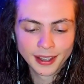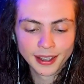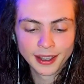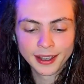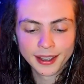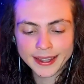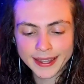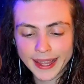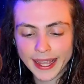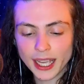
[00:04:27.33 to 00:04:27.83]

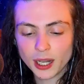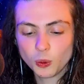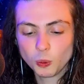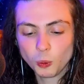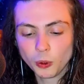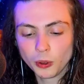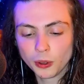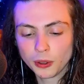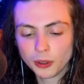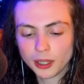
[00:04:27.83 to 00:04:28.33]
That
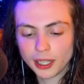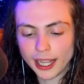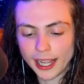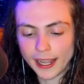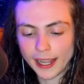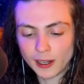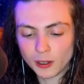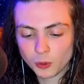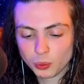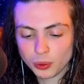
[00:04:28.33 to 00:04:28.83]
work
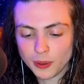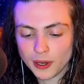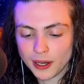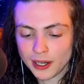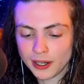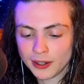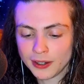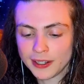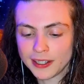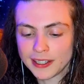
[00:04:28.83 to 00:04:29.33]
and
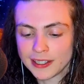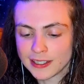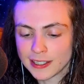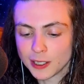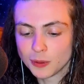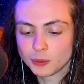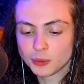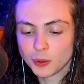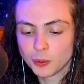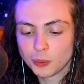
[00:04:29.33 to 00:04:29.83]
prayer is
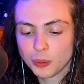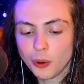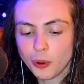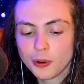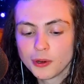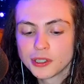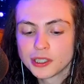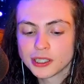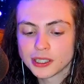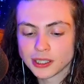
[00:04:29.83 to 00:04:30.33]
in
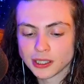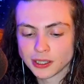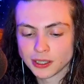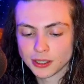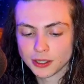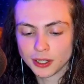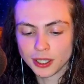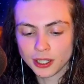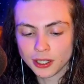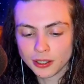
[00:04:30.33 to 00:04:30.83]
proportion to
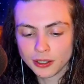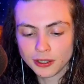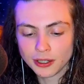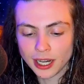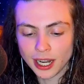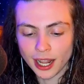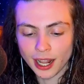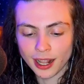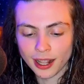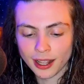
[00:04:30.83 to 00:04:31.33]
the
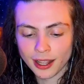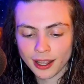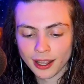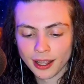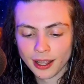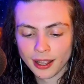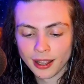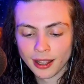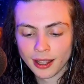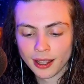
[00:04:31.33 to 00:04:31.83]
yearning.
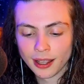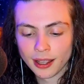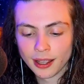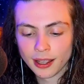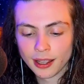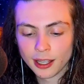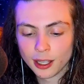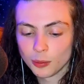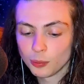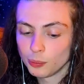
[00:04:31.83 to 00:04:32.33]

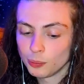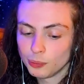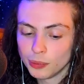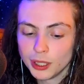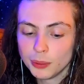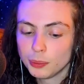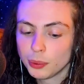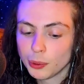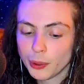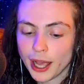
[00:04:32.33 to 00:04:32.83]

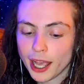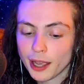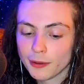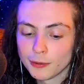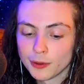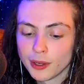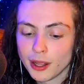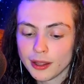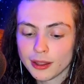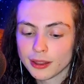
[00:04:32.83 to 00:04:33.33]
People have
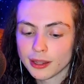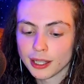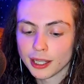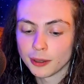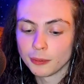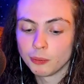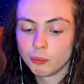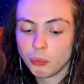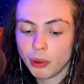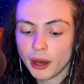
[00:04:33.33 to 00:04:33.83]

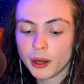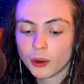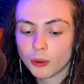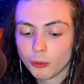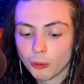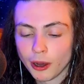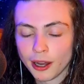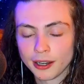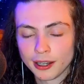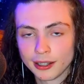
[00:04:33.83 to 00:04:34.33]
nothing but
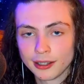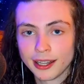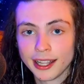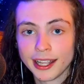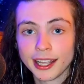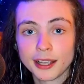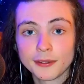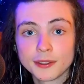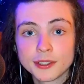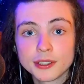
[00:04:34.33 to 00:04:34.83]
what they
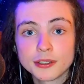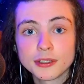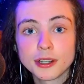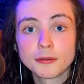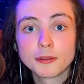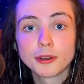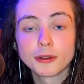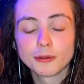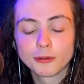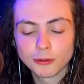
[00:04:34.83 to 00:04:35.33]
have
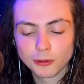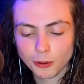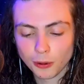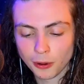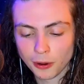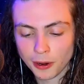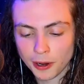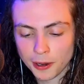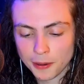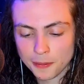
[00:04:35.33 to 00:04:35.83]
striven
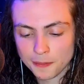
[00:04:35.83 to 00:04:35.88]
for.